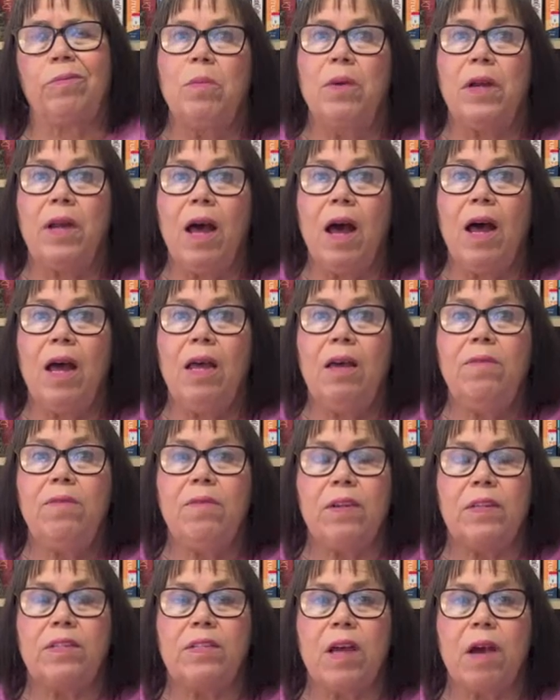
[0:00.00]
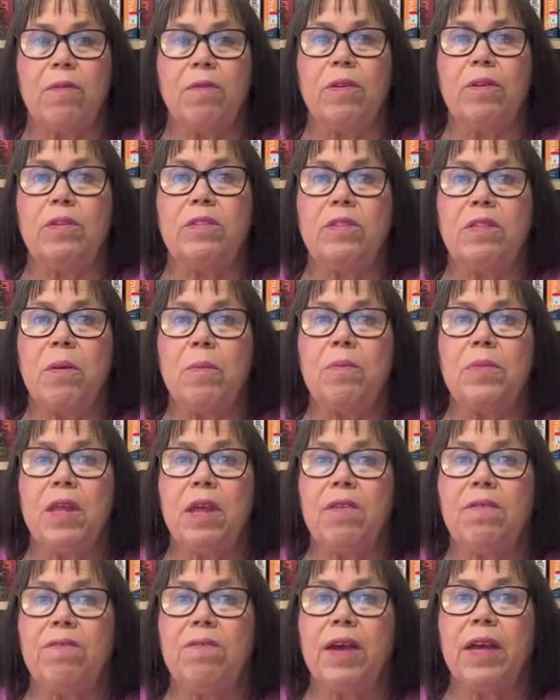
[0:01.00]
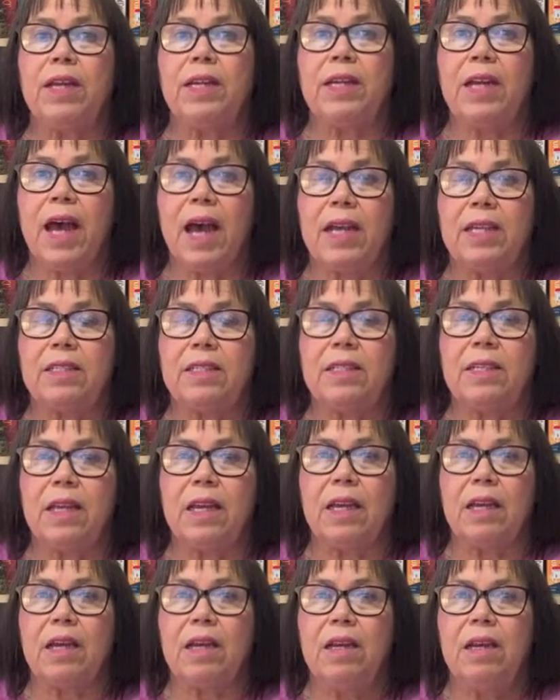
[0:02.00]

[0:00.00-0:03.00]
But I have discovered something fantastic.